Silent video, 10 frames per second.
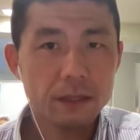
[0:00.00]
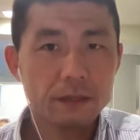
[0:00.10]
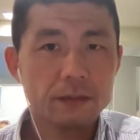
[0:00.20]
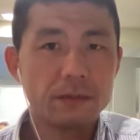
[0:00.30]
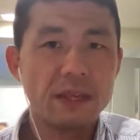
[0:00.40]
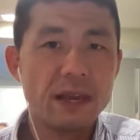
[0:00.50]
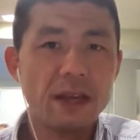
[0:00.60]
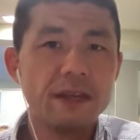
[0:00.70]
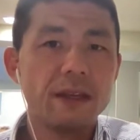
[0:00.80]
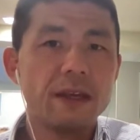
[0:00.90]
So the
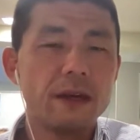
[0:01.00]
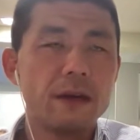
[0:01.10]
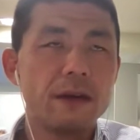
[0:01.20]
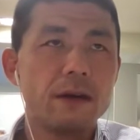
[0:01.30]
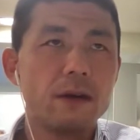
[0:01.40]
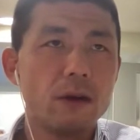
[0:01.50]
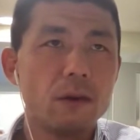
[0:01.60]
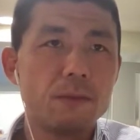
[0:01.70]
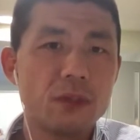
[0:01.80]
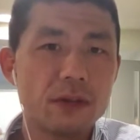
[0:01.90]
idea
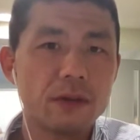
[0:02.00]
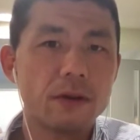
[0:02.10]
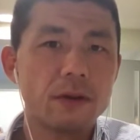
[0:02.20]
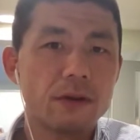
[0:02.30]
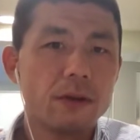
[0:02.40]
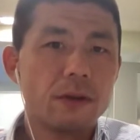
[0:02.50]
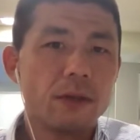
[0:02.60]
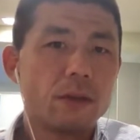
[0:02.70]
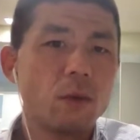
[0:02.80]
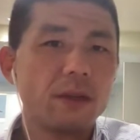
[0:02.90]
of gender
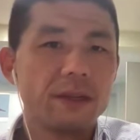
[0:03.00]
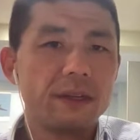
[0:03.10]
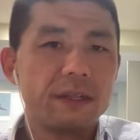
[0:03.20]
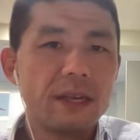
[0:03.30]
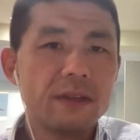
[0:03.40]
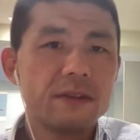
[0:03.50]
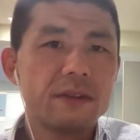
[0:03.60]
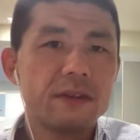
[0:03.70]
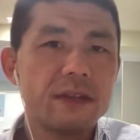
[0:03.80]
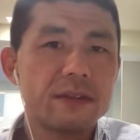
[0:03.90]
equality
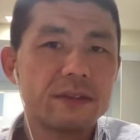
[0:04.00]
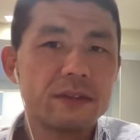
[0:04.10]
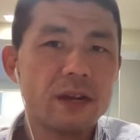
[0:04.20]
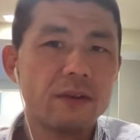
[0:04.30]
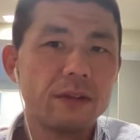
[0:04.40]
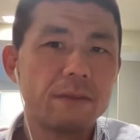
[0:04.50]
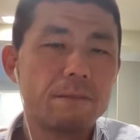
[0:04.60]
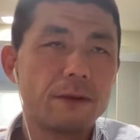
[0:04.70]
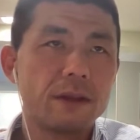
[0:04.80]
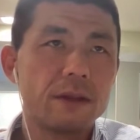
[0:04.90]
doesn't necessarily
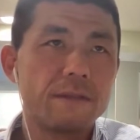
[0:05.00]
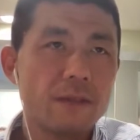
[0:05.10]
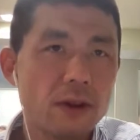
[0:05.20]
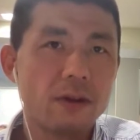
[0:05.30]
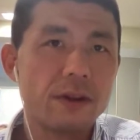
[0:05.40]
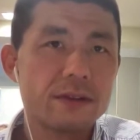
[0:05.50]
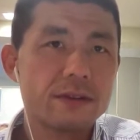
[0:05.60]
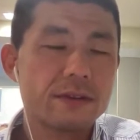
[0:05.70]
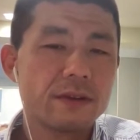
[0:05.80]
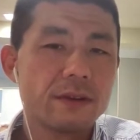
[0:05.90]
bring
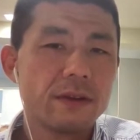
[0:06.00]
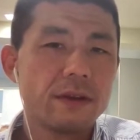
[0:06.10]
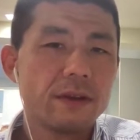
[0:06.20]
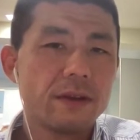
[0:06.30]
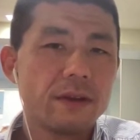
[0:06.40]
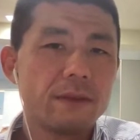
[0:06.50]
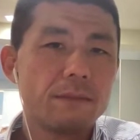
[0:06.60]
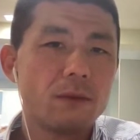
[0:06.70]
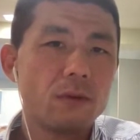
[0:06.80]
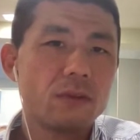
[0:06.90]
fairness in
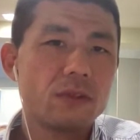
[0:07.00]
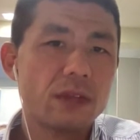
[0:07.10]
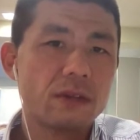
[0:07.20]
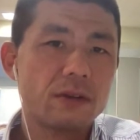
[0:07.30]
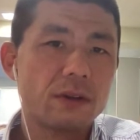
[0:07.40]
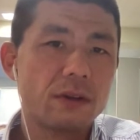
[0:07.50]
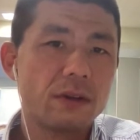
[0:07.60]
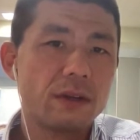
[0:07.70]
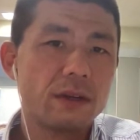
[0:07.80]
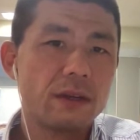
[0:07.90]
both gender
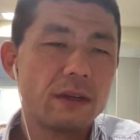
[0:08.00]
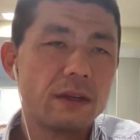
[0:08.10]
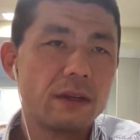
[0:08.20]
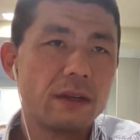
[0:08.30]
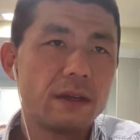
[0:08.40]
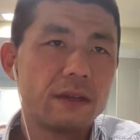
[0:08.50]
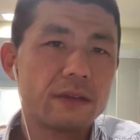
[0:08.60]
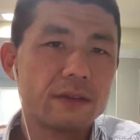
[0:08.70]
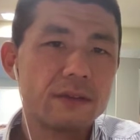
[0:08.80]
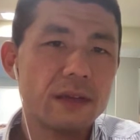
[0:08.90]
in a
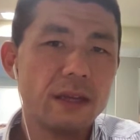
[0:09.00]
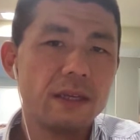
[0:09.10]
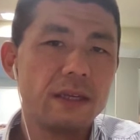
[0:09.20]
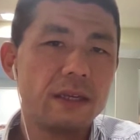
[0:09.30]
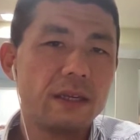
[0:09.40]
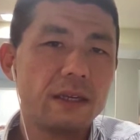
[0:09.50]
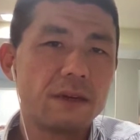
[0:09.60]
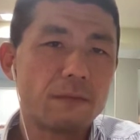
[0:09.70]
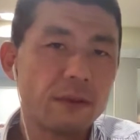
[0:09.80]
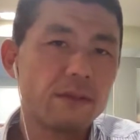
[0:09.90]
society in
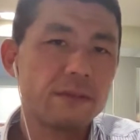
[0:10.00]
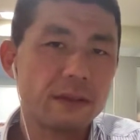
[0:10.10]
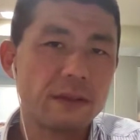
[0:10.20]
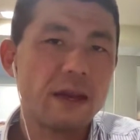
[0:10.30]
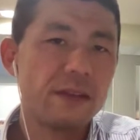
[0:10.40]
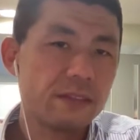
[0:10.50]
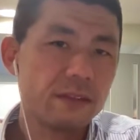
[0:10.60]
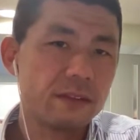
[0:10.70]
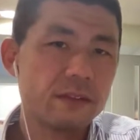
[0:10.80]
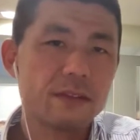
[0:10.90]
a real sense. I
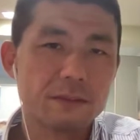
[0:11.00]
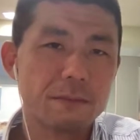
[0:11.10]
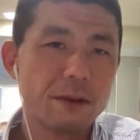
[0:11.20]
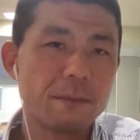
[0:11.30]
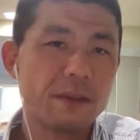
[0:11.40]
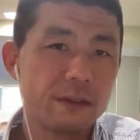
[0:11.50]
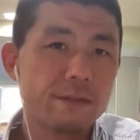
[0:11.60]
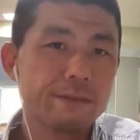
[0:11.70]
think this is my opinion.